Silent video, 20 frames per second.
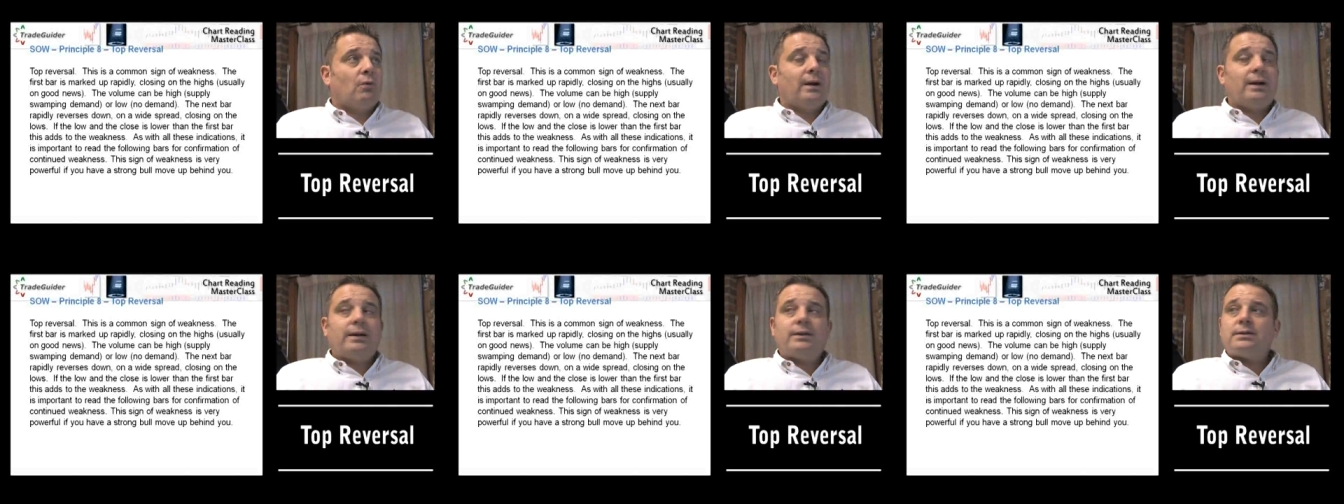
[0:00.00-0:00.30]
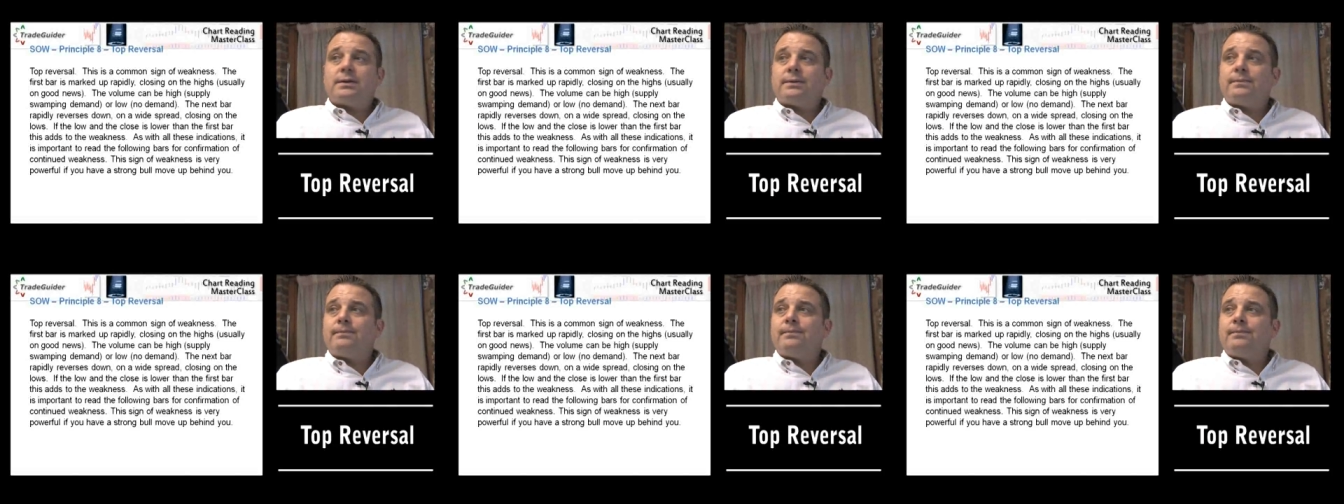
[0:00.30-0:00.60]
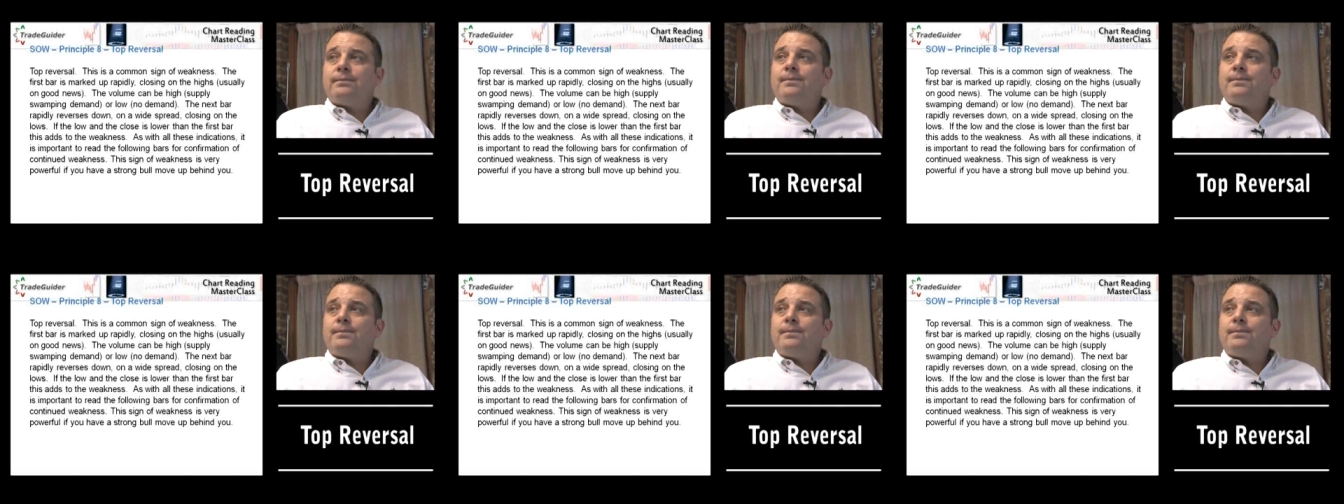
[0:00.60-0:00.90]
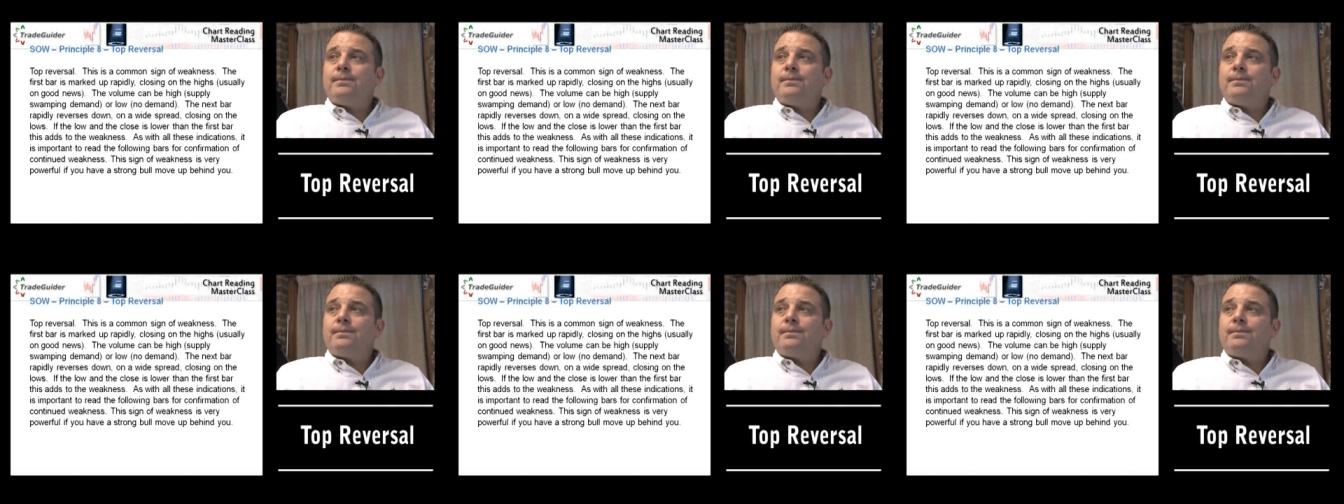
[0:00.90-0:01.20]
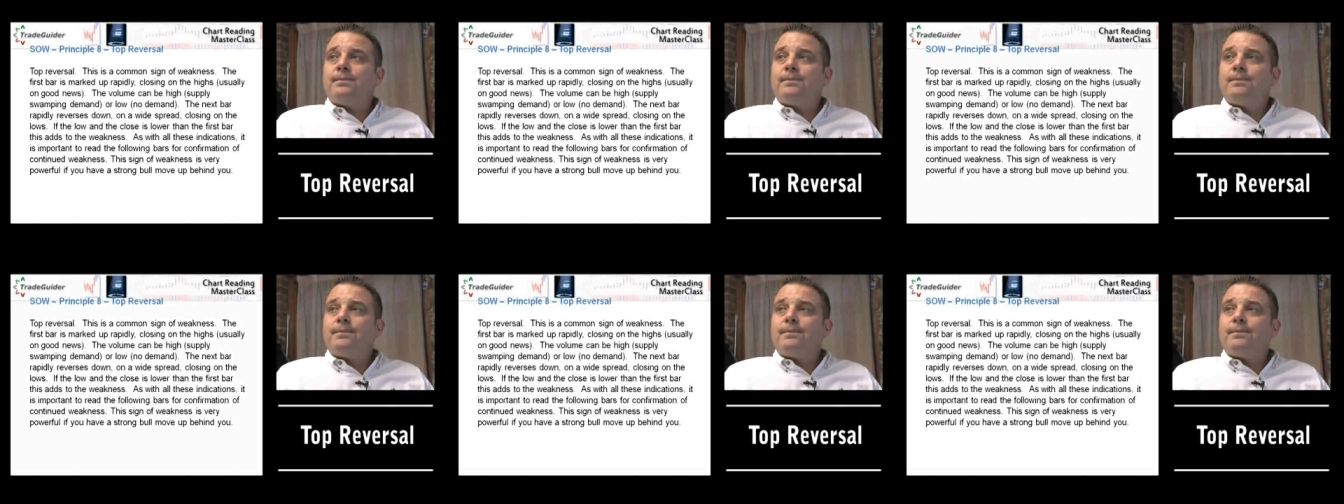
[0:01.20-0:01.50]
almost like
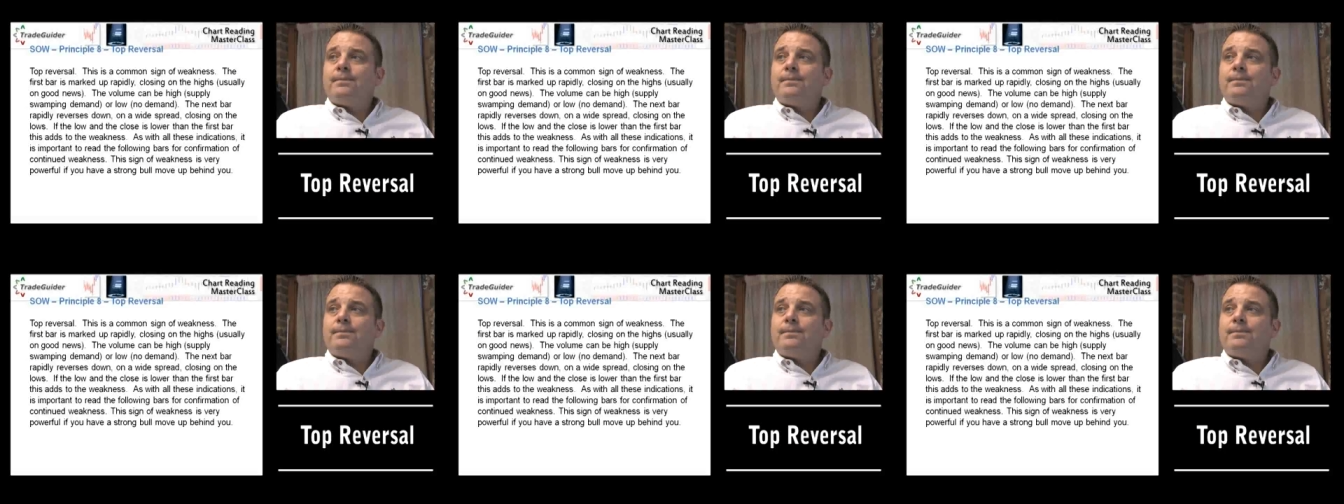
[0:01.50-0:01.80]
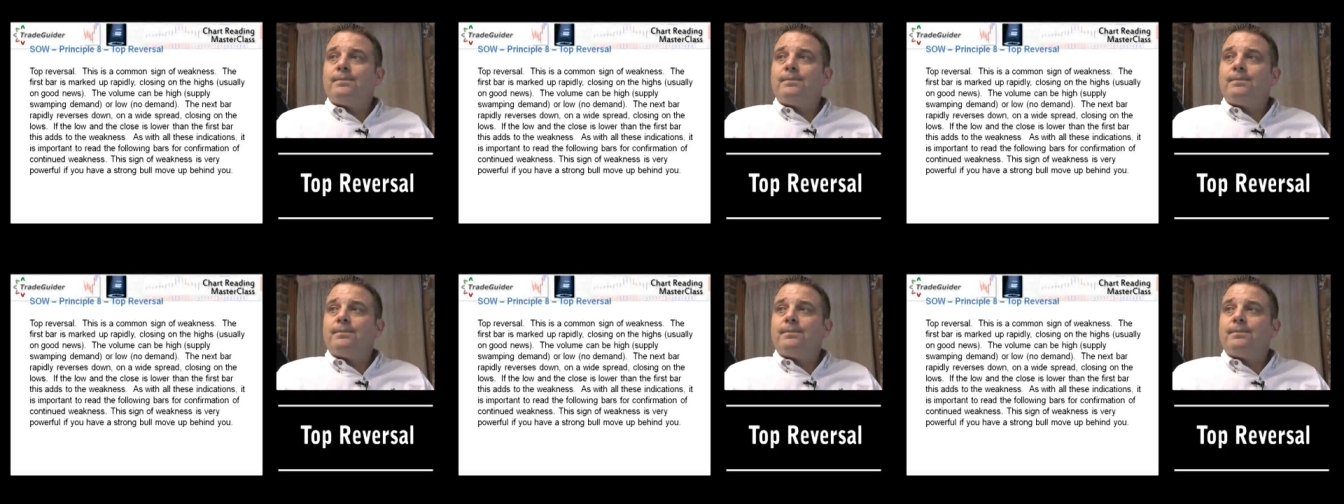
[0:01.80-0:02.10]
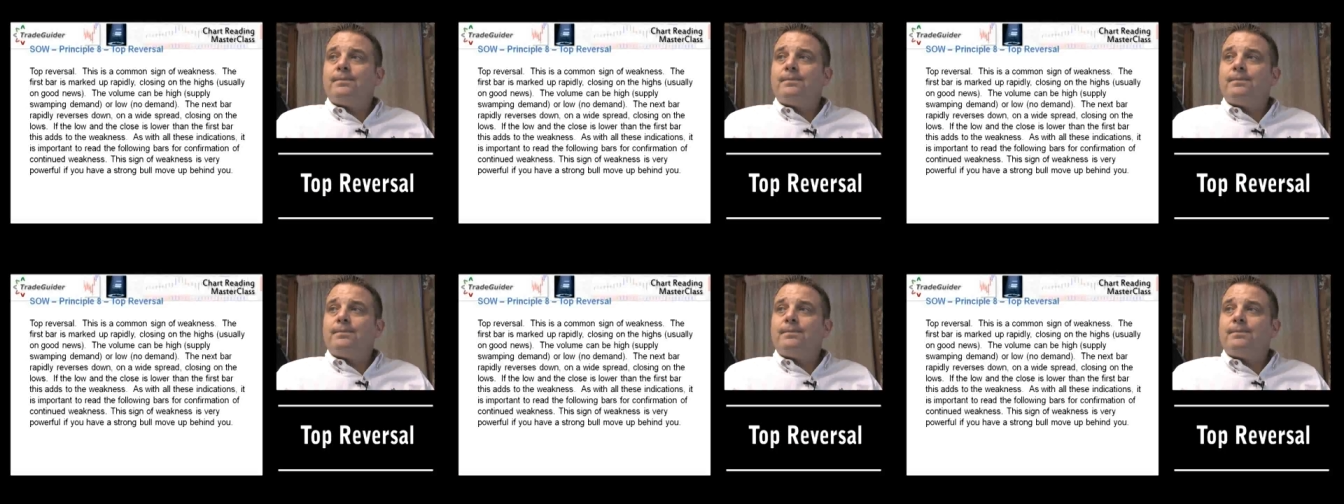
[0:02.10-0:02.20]
reading. It's